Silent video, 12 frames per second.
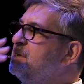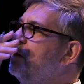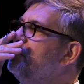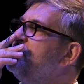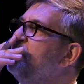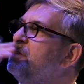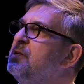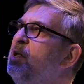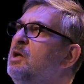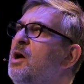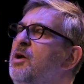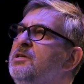So
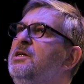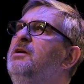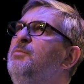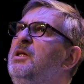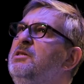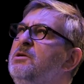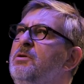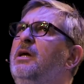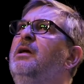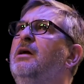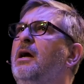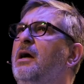you've been
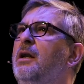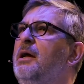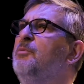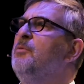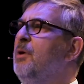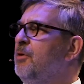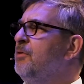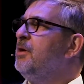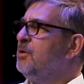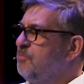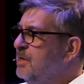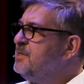doing Net Promoter
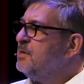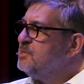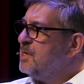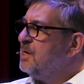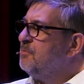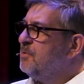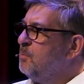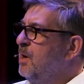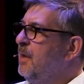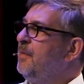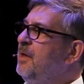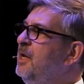in a retail setting for a
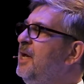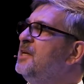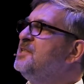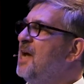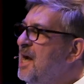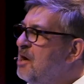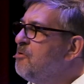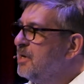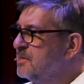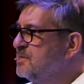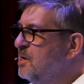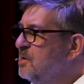while, and then you get into Areas.